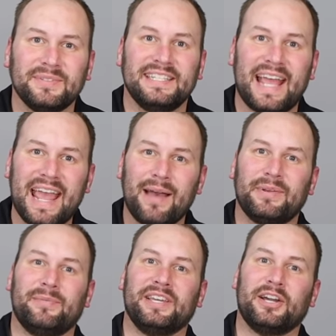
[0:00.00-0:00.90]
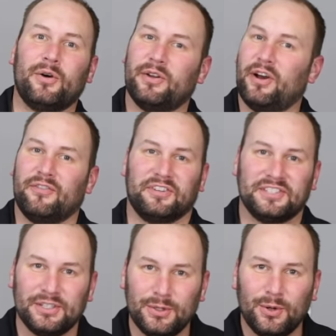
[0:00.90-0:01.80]
Today I'm going to be going over
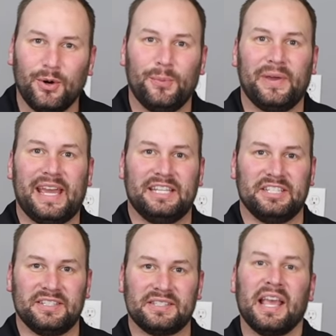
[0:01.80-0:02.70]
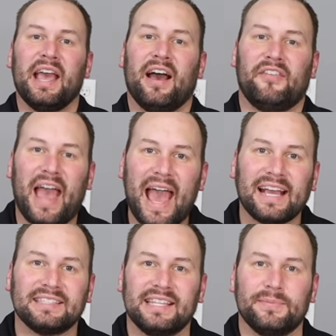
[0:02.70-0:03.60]
two whole pages of
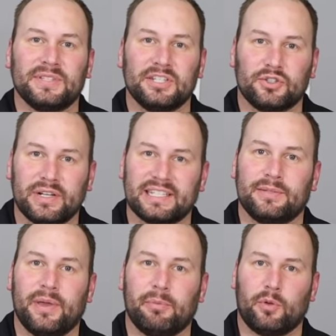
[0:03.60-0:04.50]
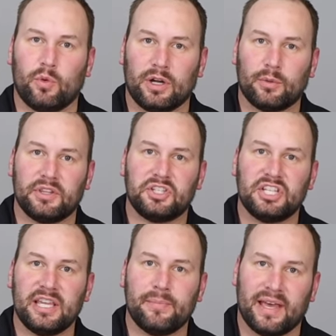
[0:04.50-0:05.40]
hacks, tips, and tricks to be able to work with
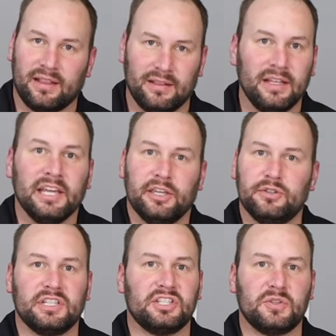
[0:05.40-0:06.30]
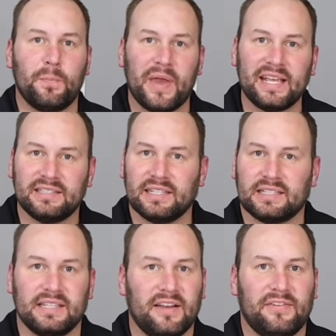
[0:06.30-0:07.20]
sheet metal using just
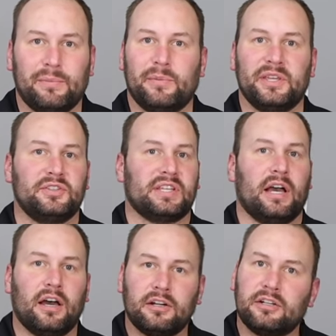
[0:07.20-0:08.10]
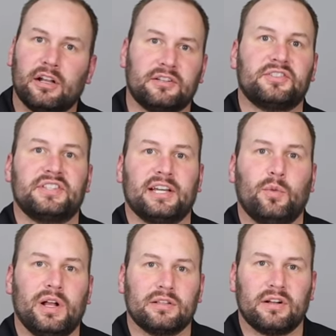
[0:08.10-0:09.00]
basic stuff. I'm going to be using a $100
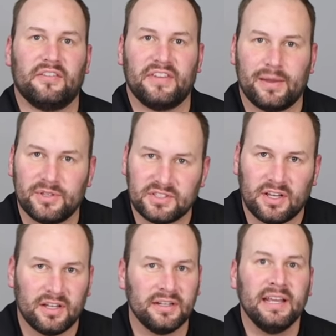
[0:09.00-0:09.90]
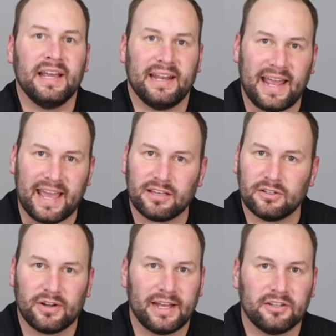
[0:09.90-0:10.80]
stick welder off Amazon, an angle
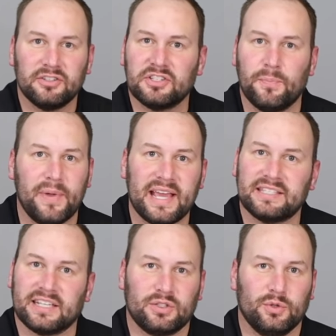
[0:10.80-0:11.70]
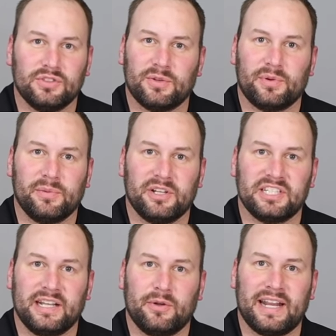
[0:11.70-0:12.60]
grinder, and just basic tools that pretty
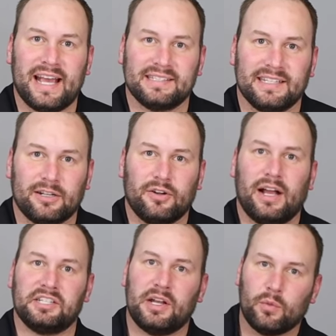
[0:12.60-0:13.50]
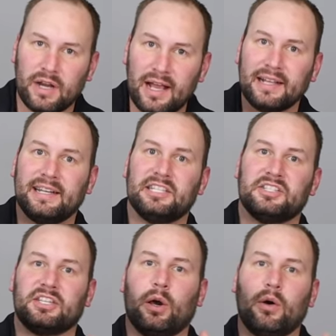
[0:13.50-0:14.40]
much anyone has in their garage. Now we're not going to
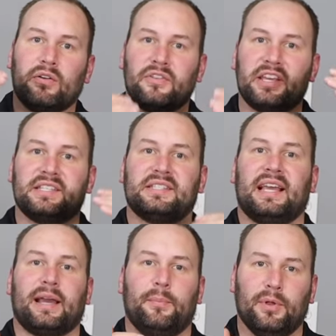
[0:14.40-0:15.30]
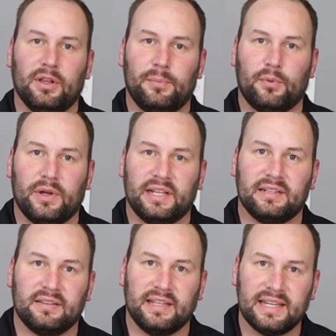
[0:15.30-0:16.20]
just go over this like a bullet
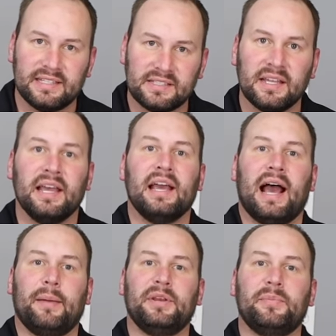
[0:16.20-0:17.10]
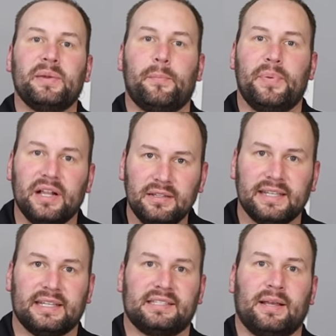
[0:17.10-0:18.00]
point list. I'm going to be
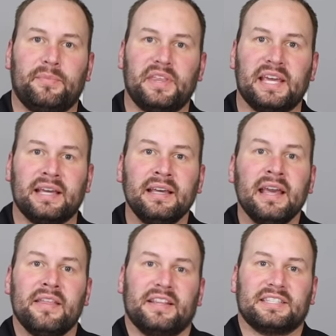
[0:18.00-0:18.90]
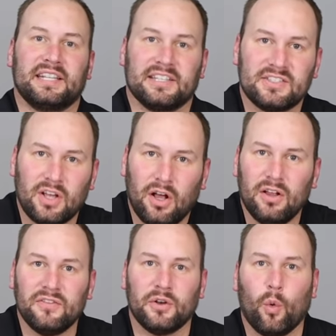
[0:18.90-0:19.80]
building something that's going to
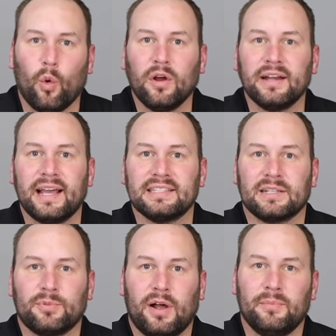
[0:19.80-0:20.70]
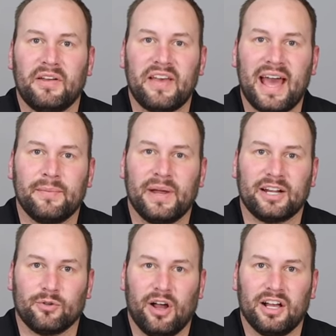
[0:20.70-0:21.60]
solve an organizing problem I've had in my
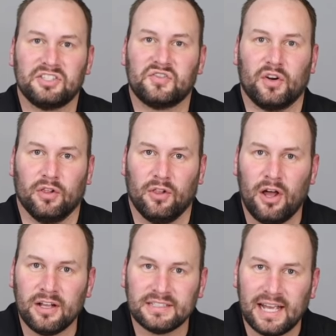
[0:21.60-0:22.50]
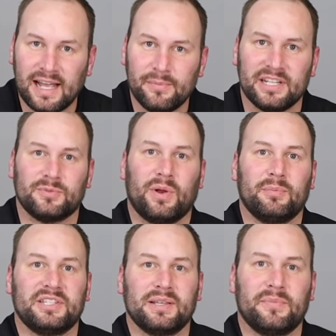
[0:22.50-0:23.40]
garage for a long time and it's
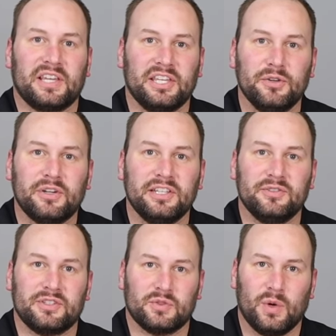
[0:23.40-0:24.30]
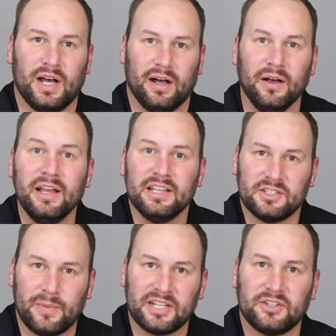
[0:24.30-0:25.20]
probably something you could use as well.
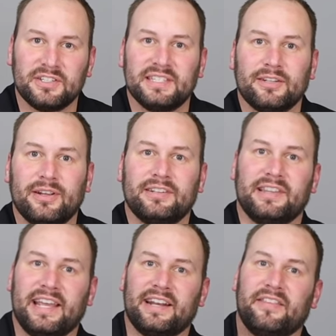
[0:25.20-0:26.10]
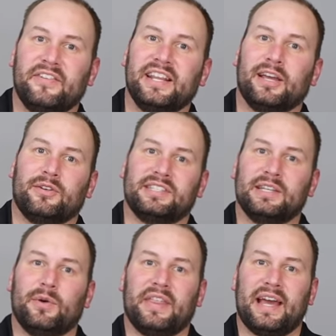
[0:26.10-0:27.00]
So make sure to stick around to the end of the video to
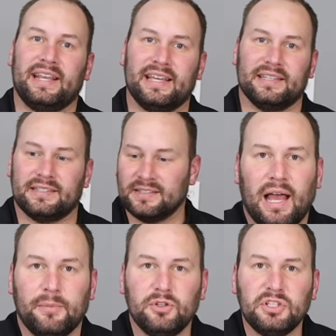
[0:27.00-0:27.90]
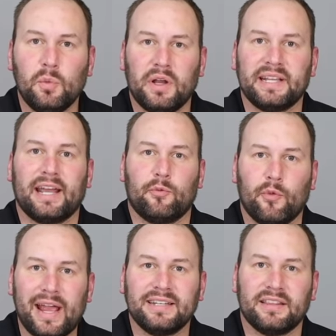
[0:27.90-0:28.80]
see what that is. I'm usually one to get
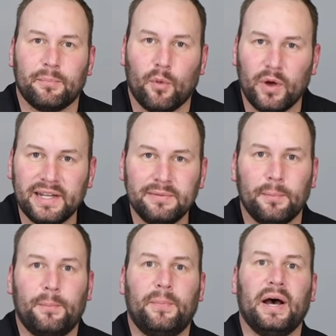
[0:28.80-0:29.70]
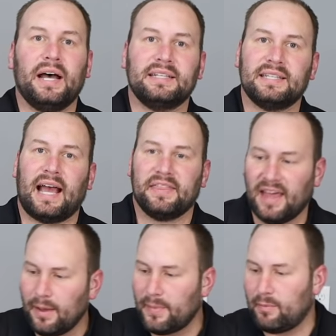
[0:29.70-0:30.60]
right to the point point, but I
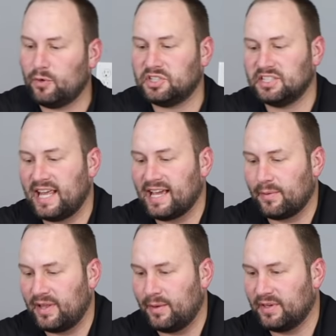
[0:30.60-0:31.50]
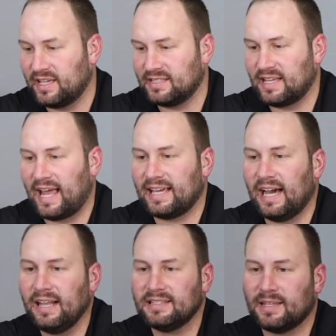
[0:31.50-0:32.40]
thought maybe we should take a minute because I
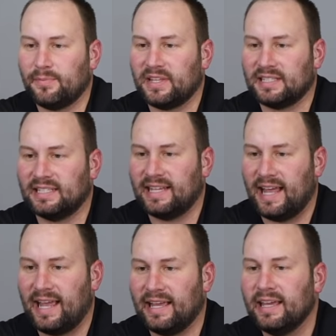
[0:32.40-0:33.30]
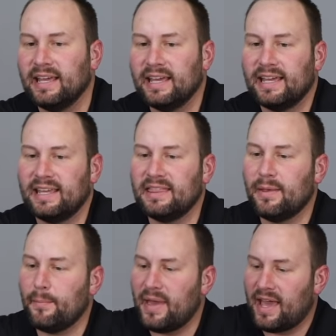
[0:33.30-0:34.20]
got something today in
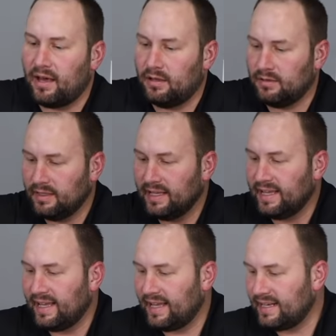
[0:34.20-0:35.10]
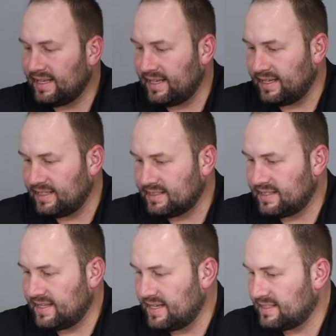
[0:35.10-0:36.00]
the mail. It
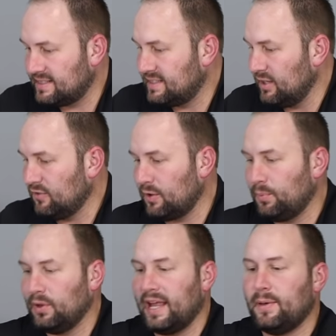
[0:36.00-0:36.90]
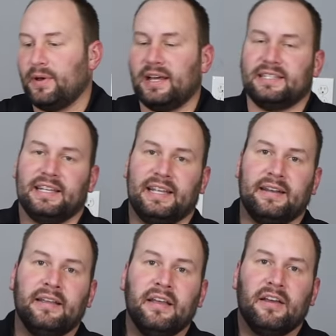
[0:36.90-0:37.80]
is this silver play
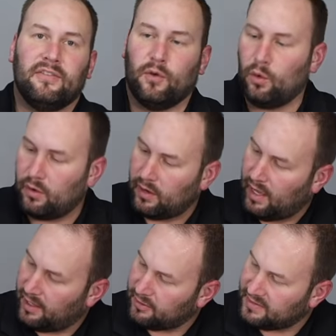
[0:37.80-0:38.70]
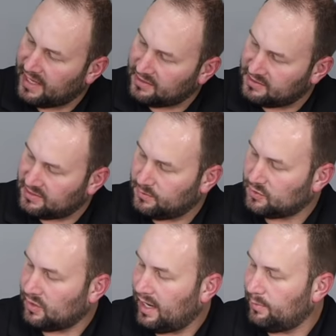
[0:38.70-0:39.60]
button for 100,000
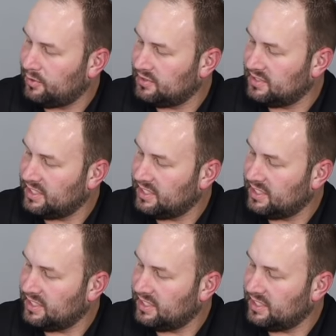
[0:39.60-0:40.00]
subscribers.